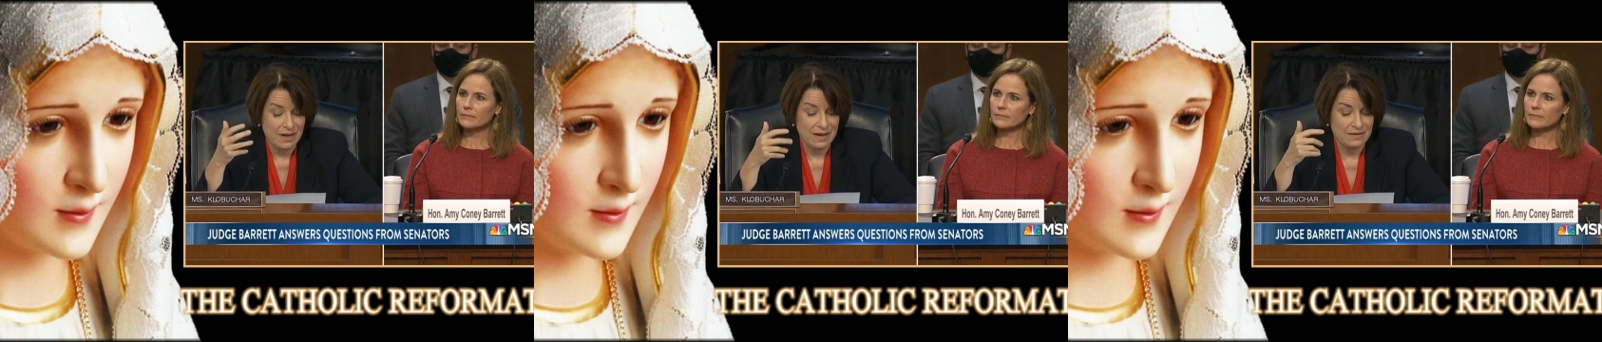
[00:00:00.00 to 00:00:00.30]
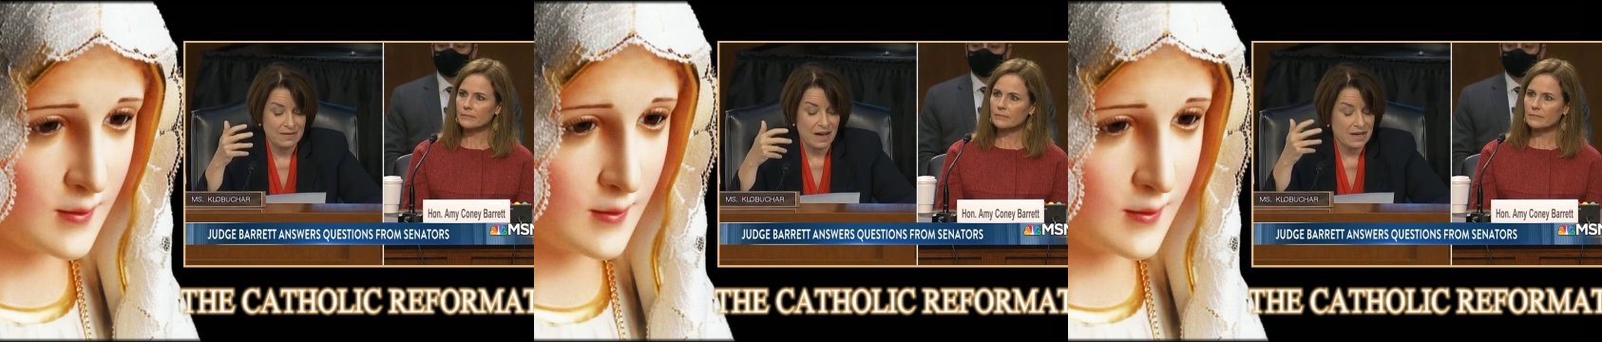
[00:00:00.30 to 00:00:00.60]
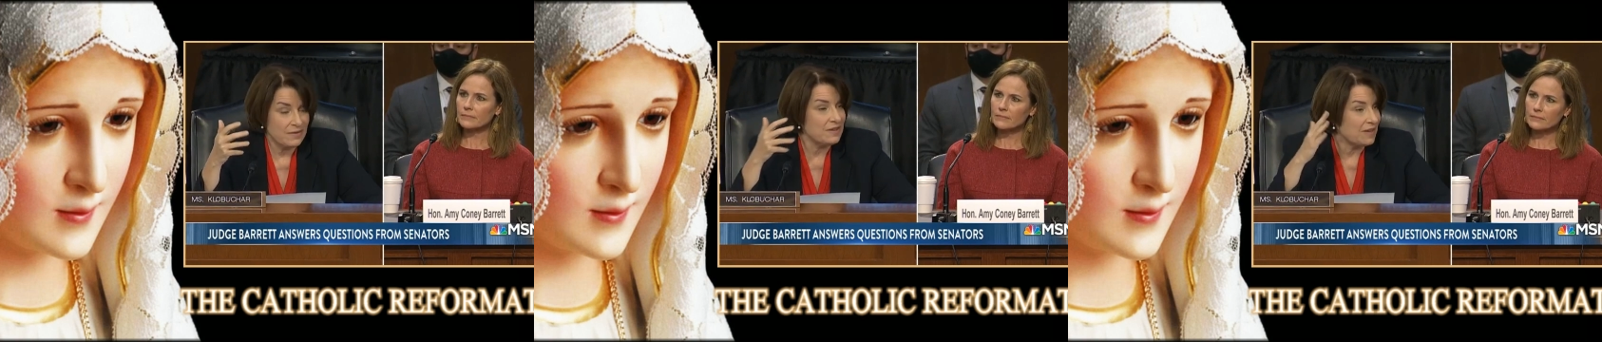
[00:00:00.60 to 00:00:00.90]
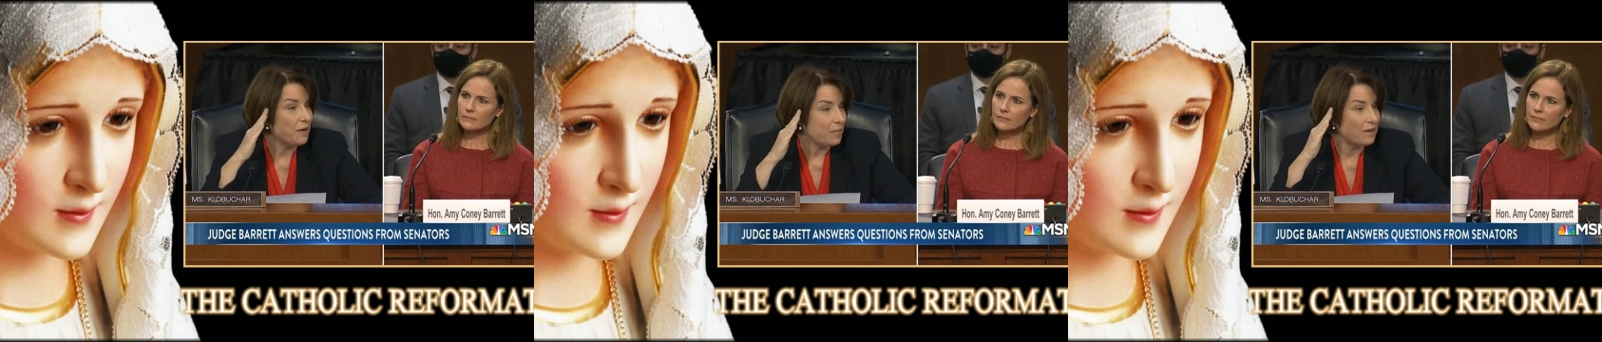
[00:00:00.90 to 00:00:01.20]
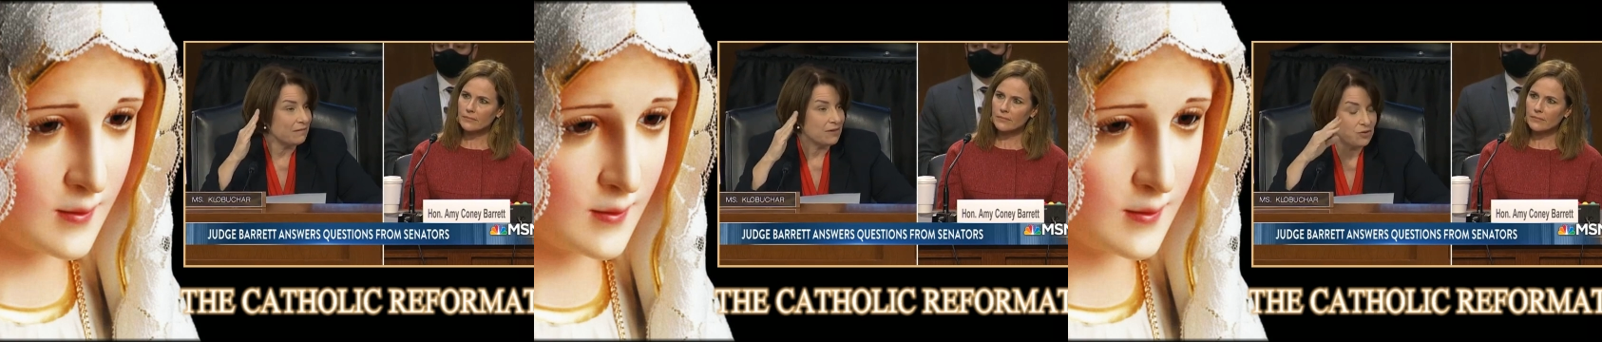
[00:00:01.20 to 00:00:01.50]
Speaker 1: has not even said,
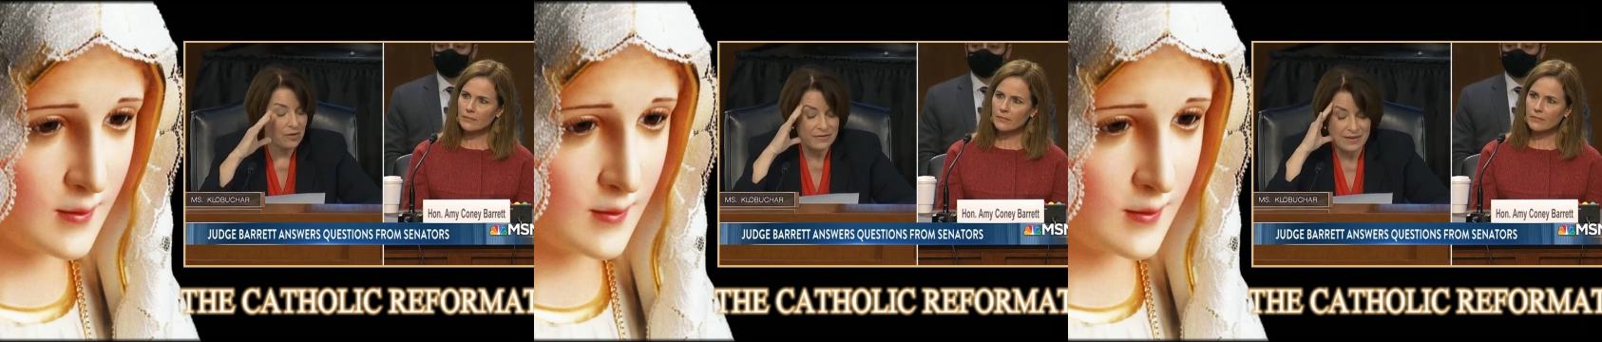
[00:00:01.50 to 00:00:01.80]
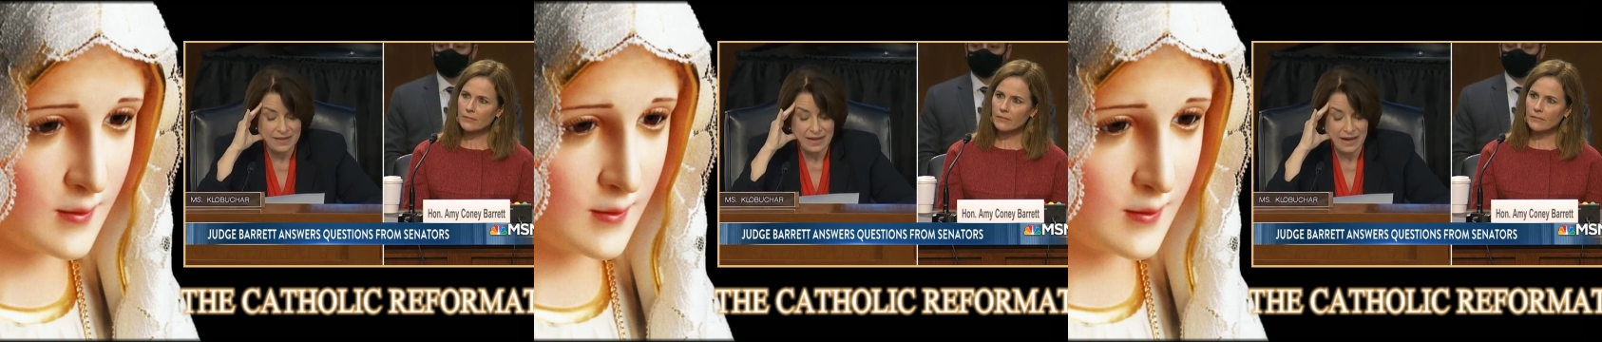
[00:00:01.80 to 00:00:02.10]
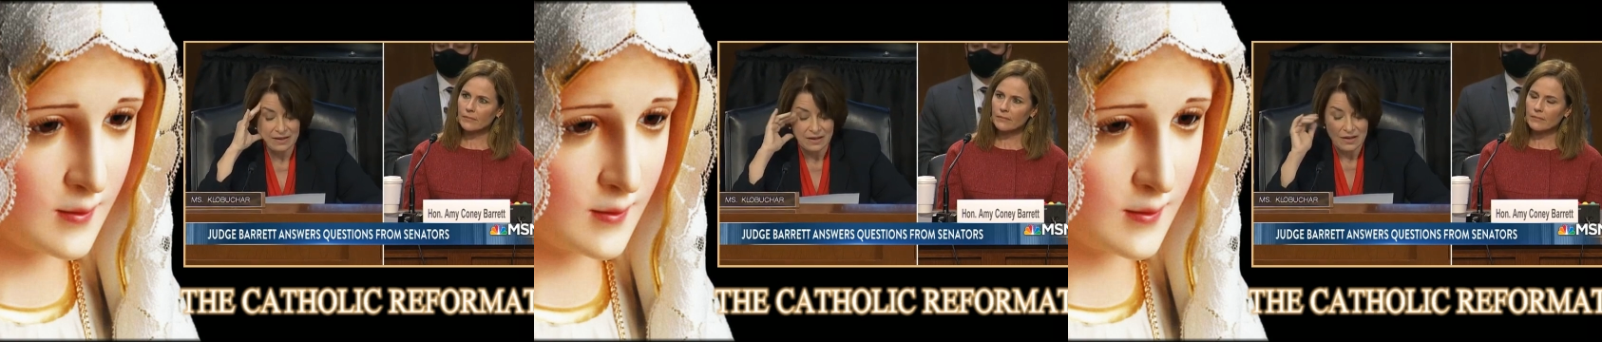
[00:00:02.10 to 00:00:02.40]
but you have said that.